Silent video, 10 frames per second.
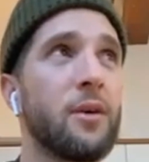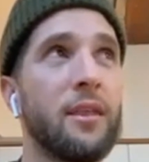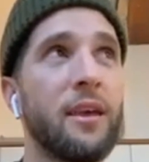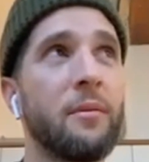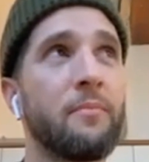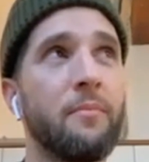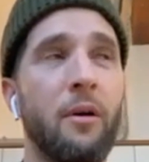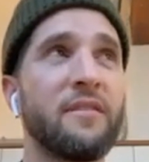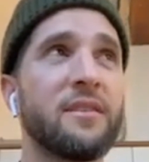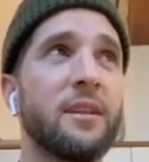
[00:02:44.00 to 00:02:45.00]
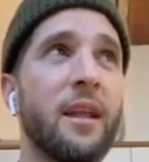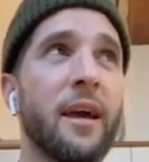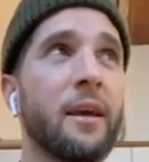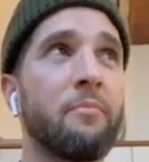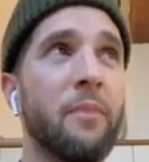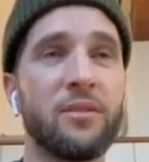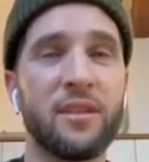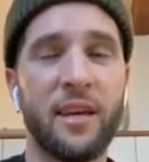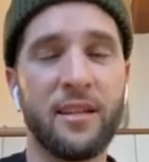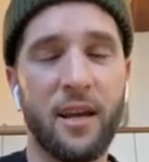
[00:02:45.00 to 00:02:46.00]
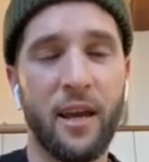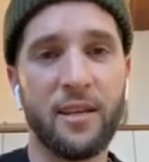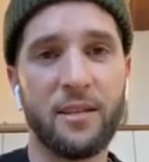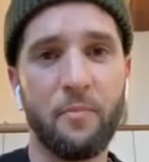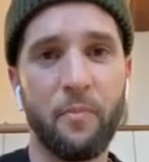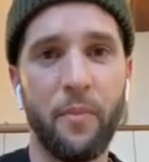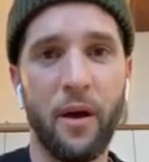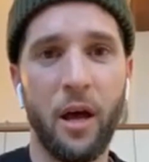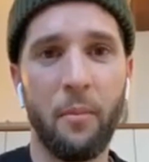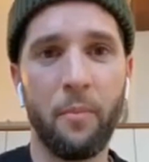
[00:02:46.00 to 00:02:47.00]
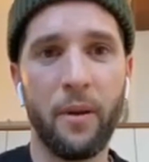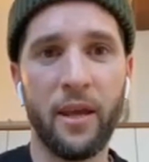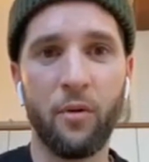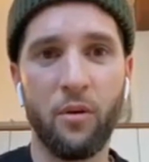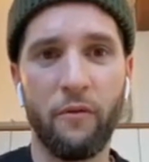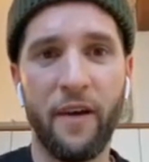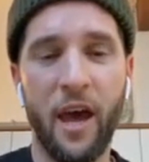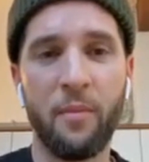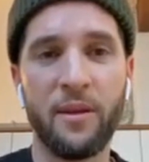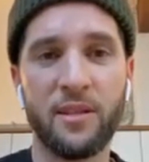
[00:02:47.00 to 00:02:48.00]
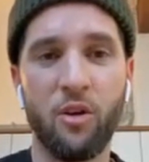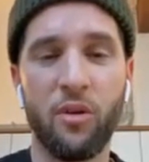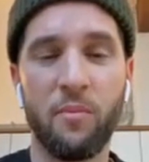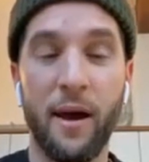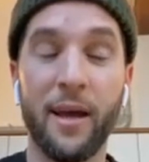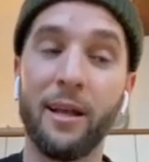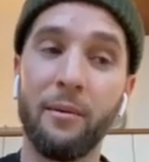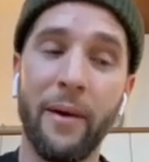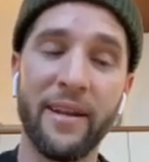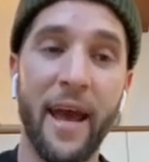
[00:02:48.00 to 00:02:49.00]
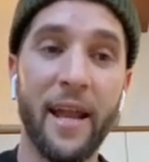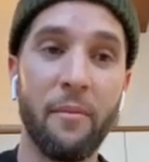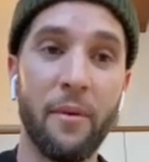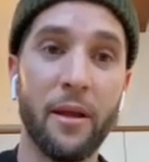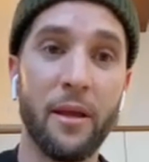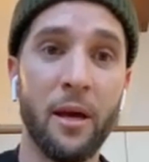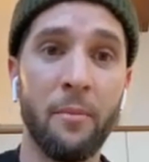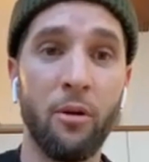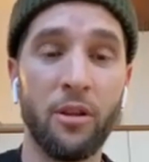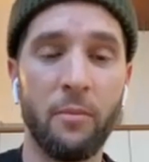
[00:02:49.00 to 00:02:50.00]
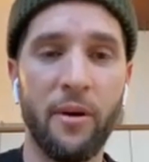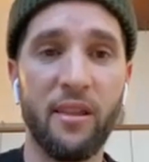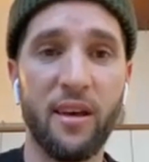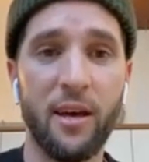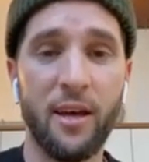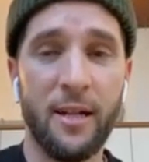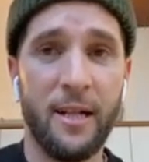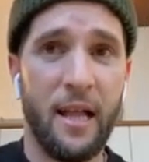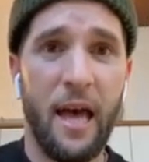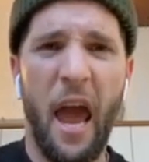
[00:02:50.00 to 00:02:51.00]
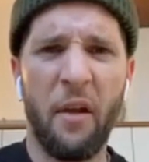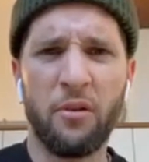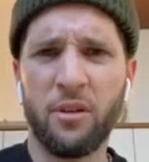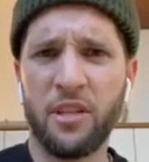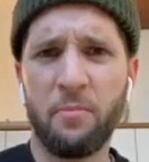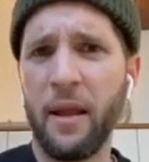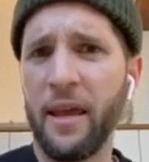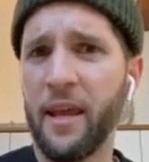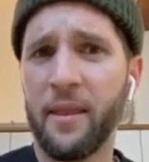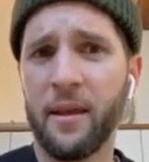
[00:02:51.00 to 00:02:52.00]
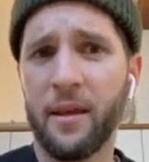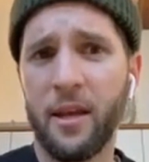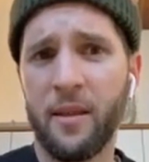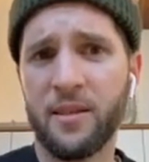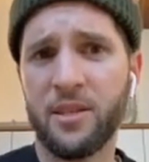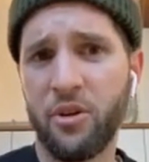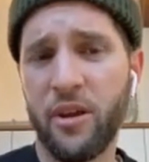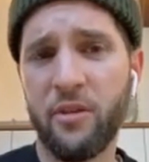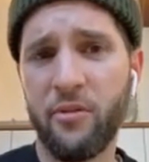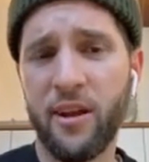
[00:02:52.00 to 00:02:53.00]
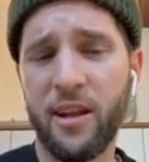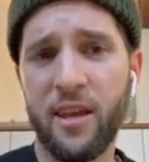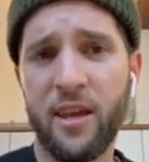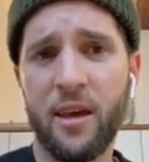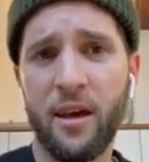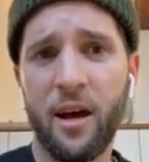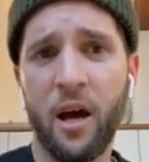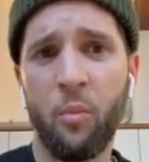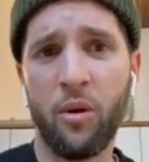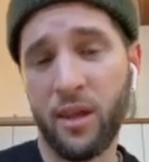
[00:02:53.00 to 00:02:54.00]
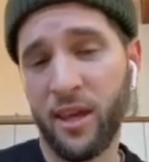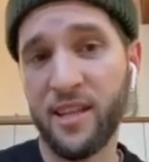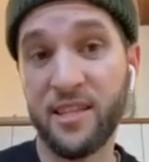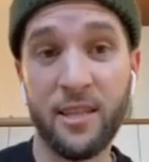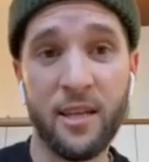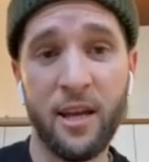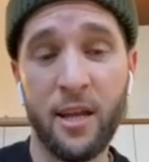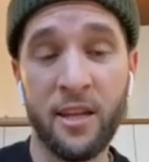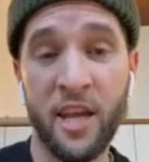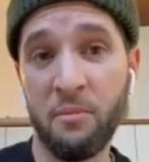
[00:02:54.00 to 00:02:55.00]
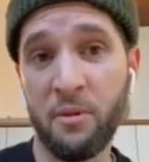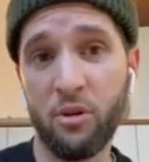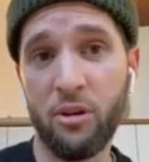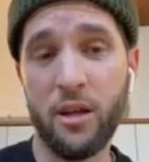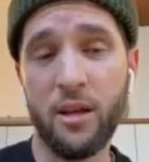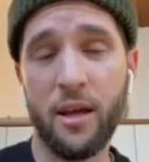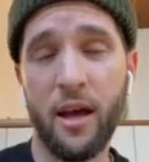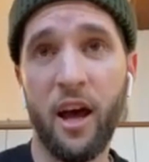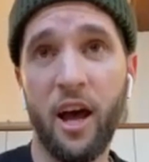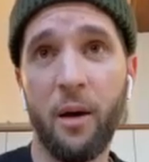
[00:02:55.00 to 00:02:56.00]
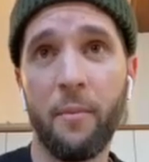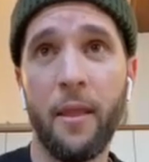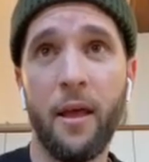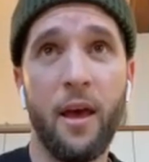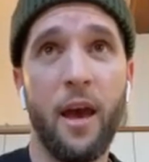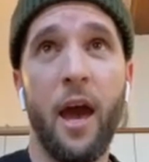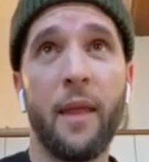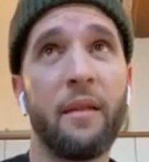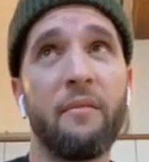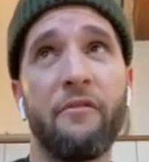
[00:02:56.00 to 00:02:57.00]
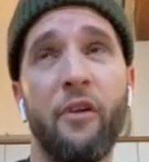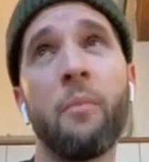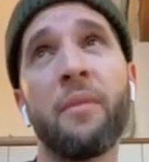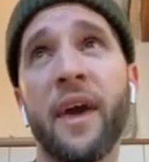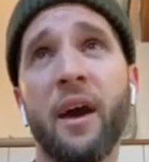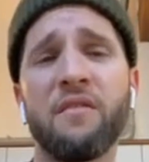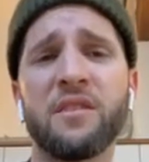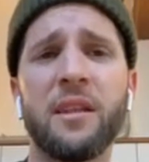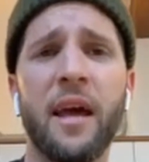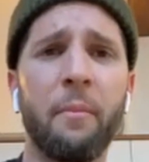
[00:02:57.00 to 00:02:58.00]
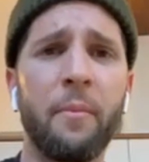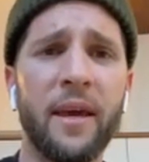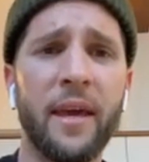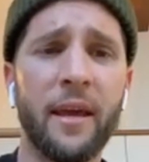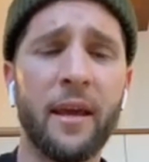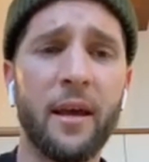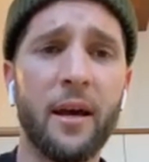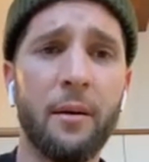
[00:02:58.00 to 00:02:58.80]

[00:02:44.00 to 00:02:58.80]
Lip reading: so I think obviously like most kids, I guess, playing with your family. So with my dad and my older brother, and also just playing in the street really, with the kids in the neighborhood. And then from there, obviously like playing,